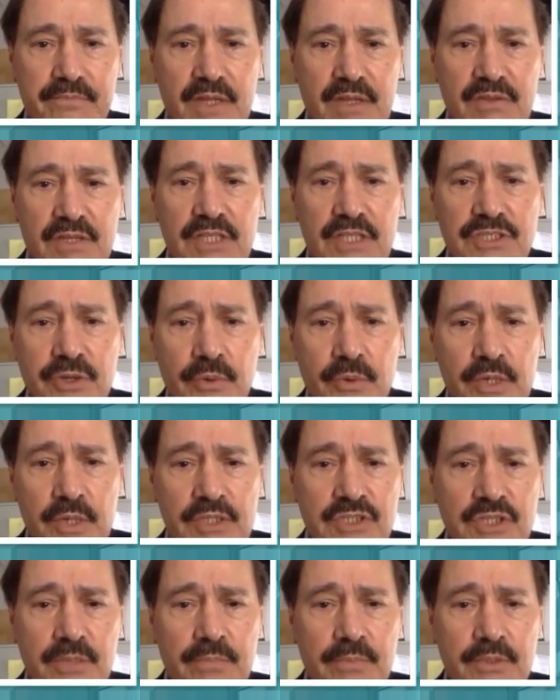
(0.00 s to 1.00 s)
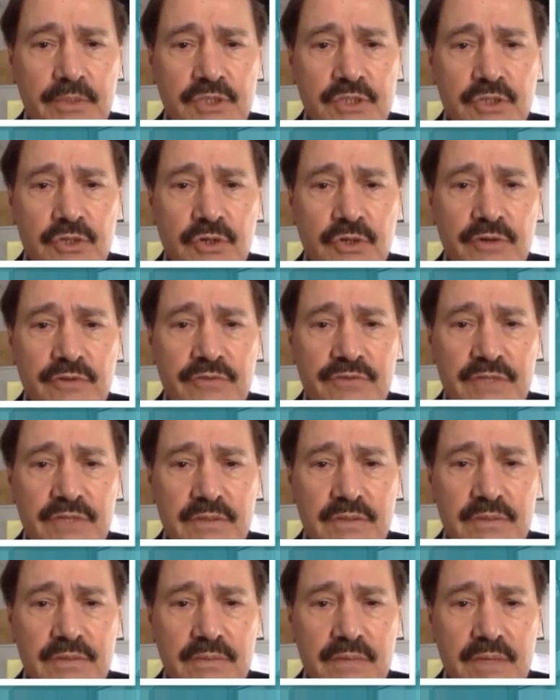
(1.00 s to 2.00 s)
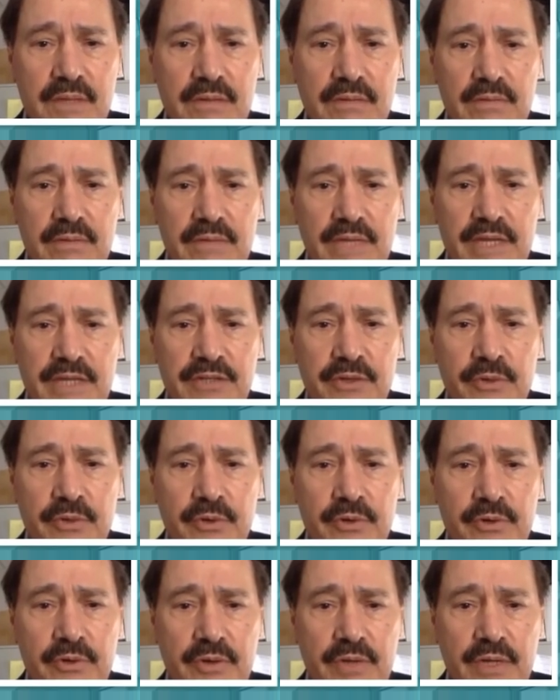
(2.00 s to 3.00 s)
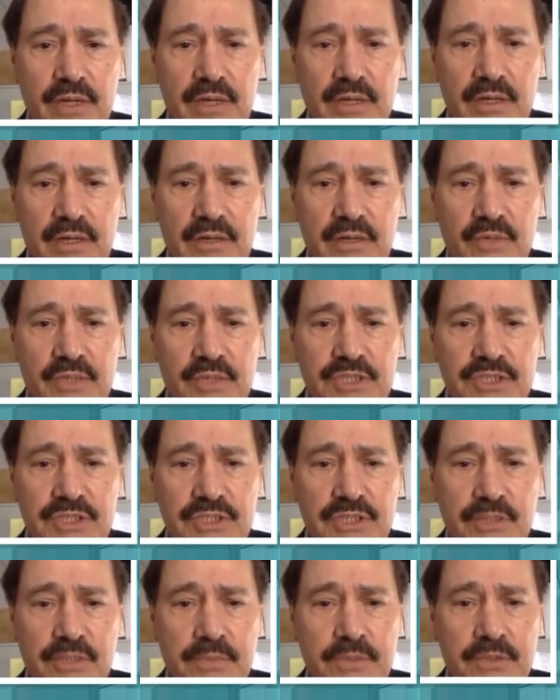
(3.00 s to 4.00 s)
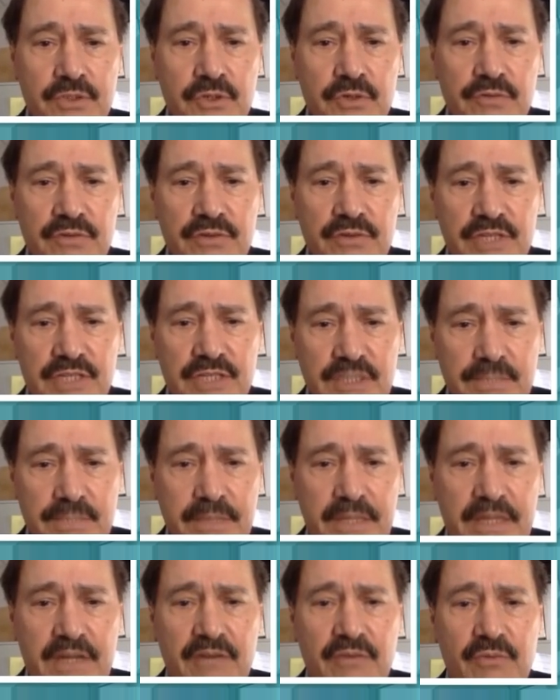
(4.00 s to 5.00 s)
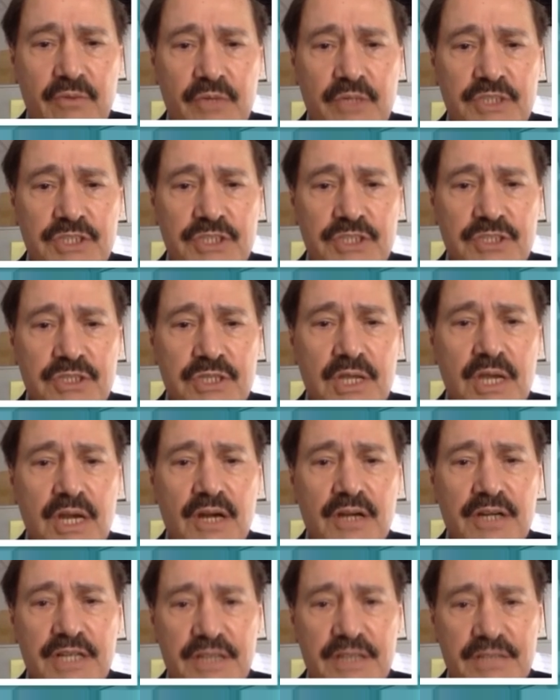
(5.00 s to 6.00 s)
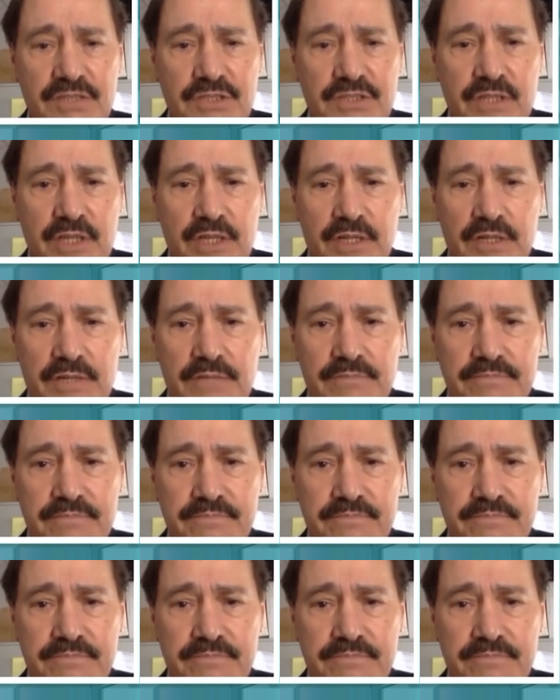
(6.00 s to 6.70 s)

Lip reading: These areas are preserved. The anterior regions are preserved. The dependent regions are devastated.